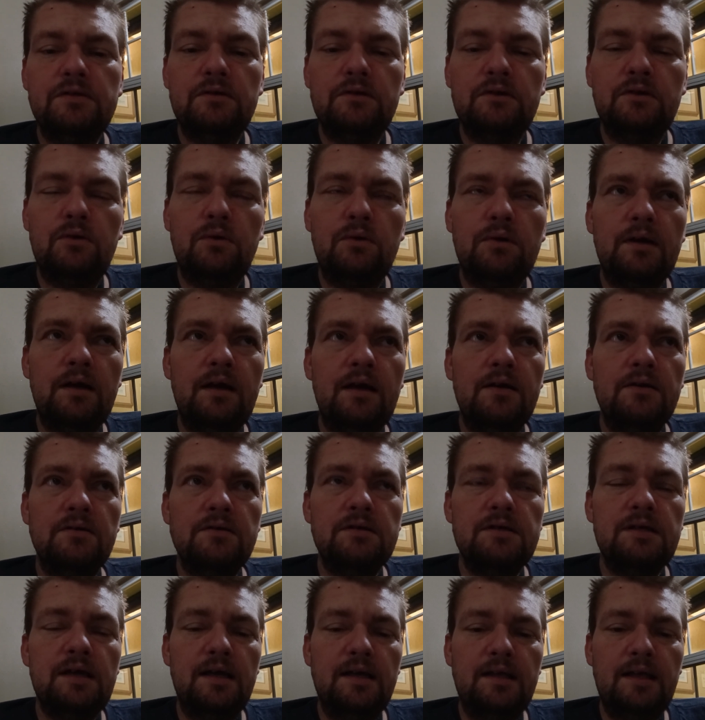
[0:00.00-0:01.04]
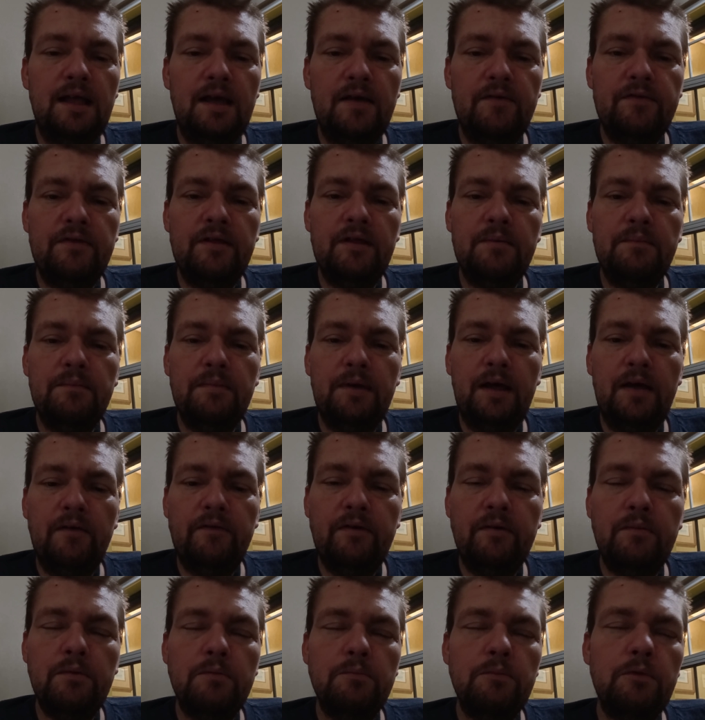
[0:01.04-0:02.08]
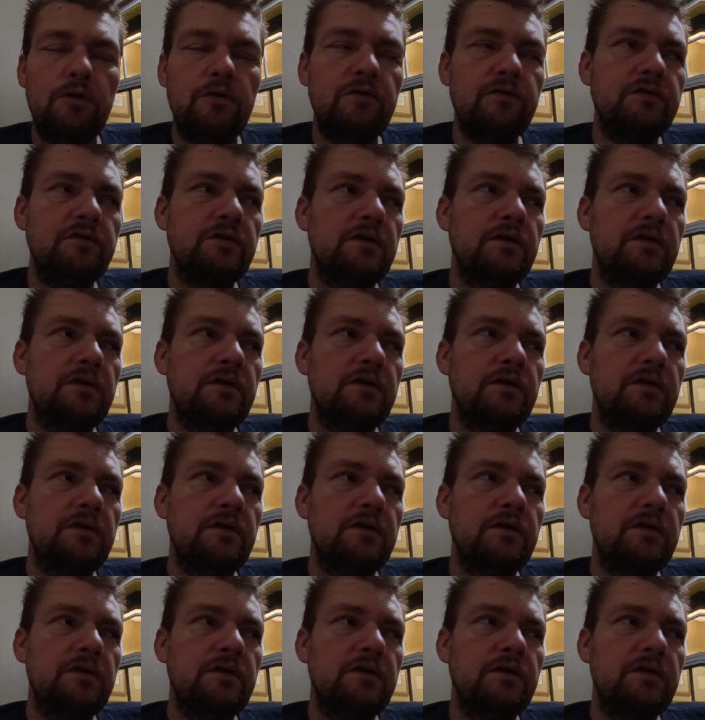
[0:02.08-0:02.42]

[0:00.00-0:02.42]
or the courthouse and have them have him removed.